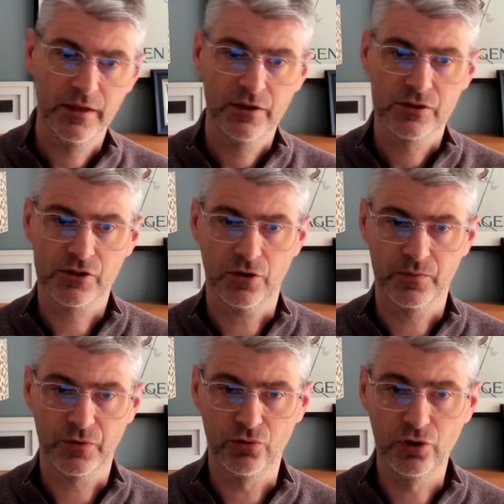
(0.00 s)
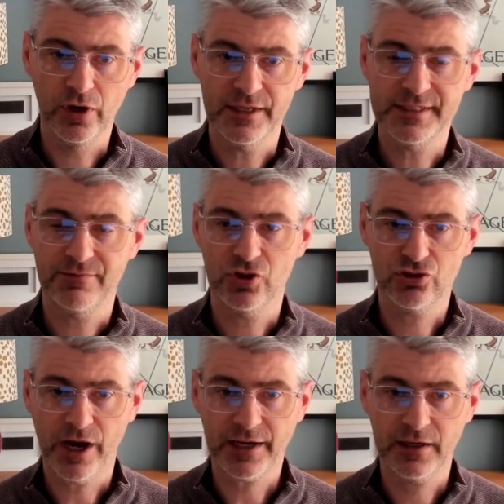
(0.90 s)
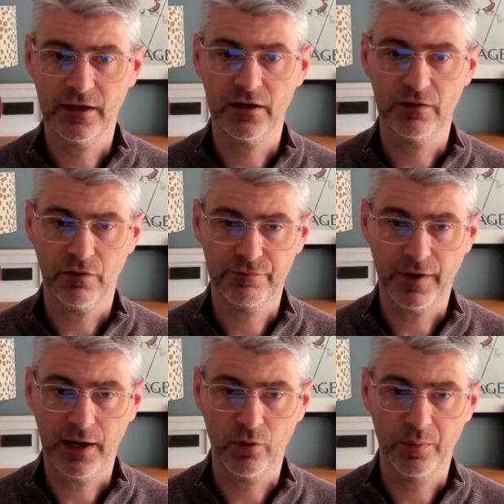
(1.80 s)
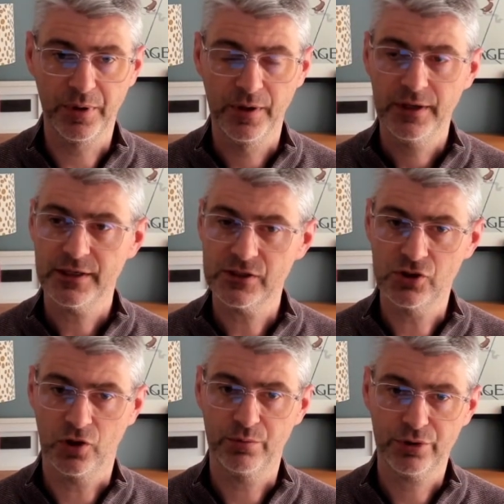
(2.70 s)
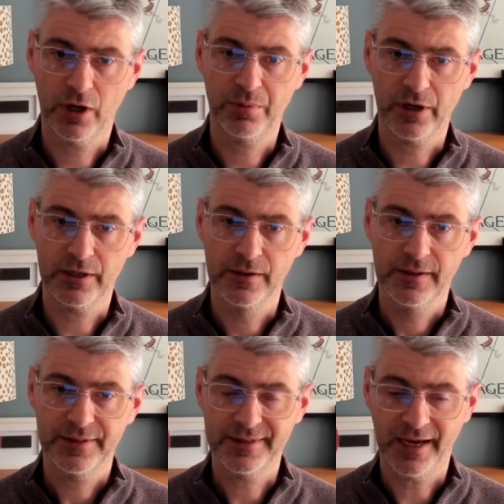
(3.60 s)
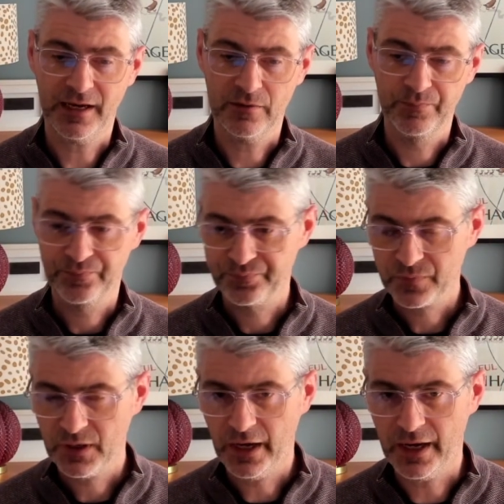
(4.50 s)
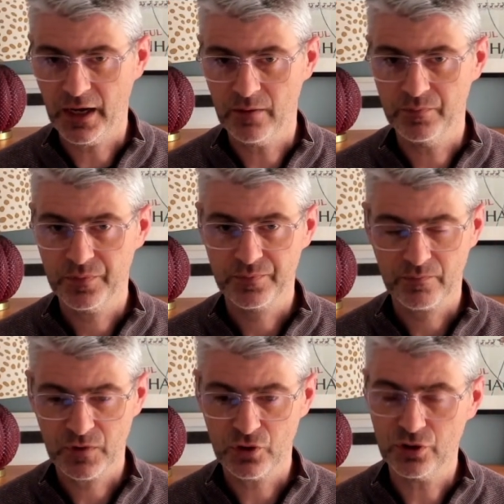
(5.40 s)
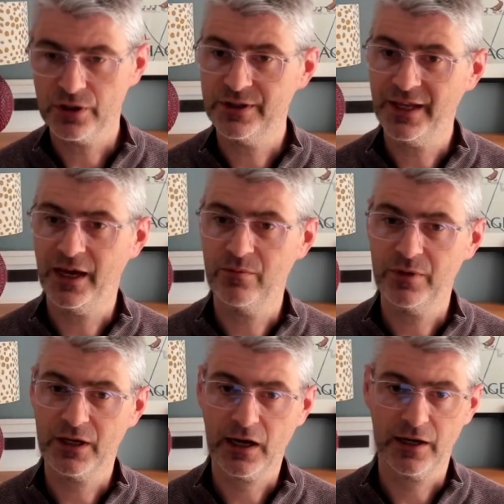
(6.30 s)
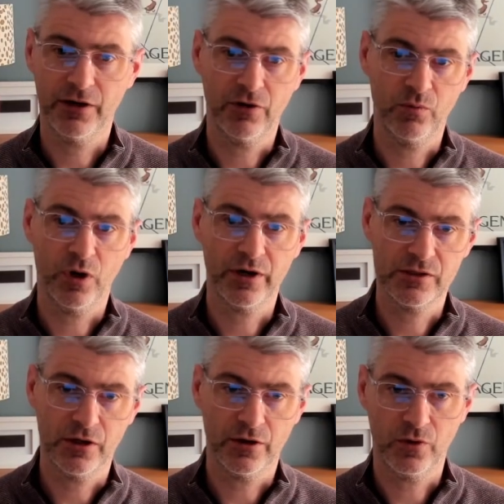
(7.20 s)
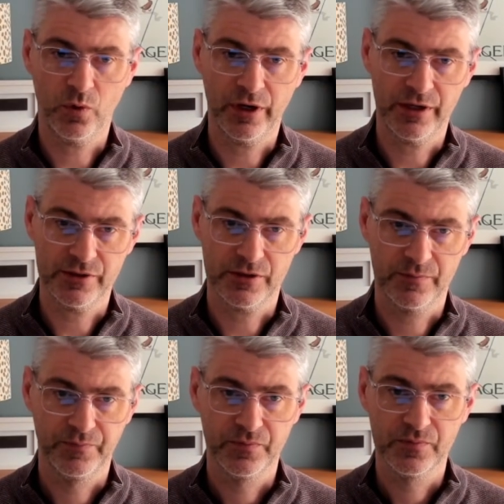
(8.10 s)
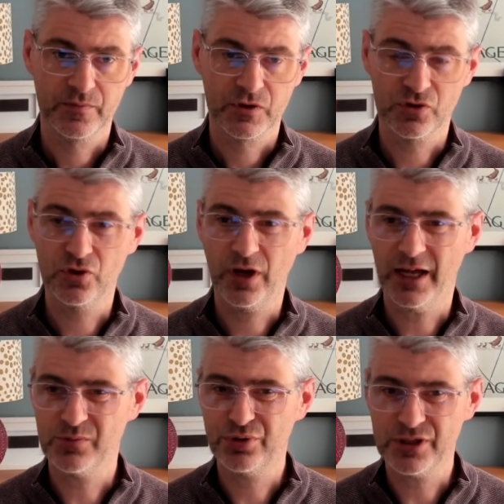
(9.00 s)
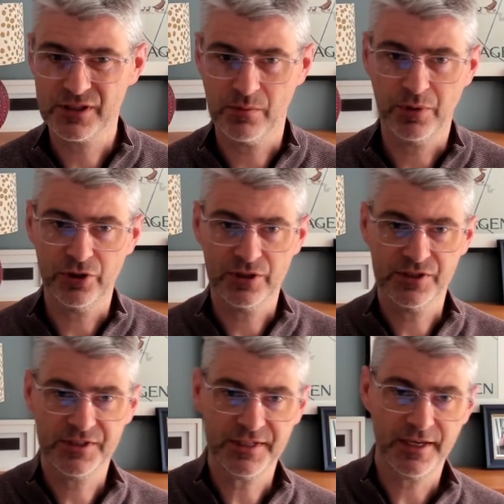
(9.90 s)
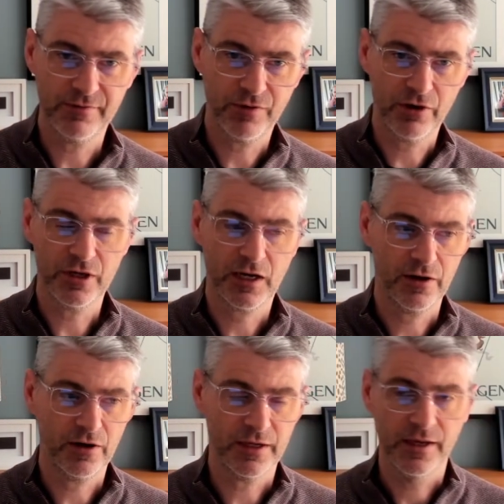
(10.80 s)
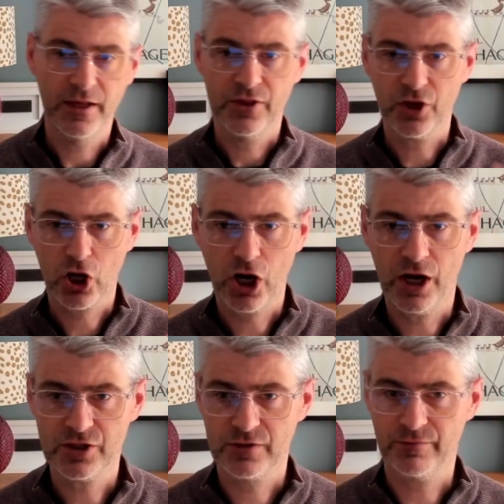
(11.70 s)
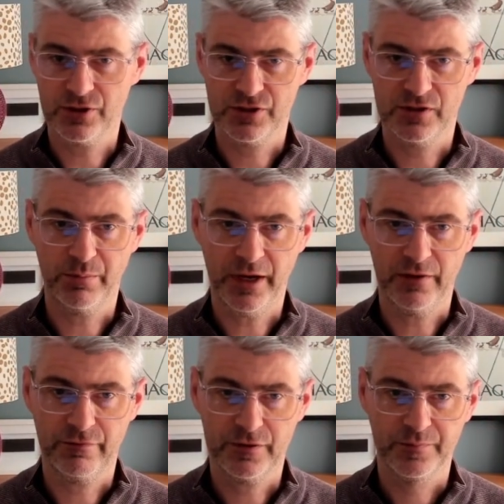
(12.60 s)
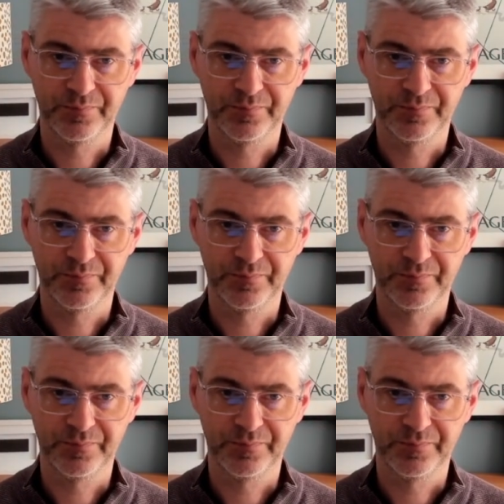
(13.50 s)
So the rule is, if you're tracking it and if your follow-up is done properly, then you can then be clear on what is the ROI is it. So Google Ads is pretty simple. You can see very clearly the cost versus the benefit.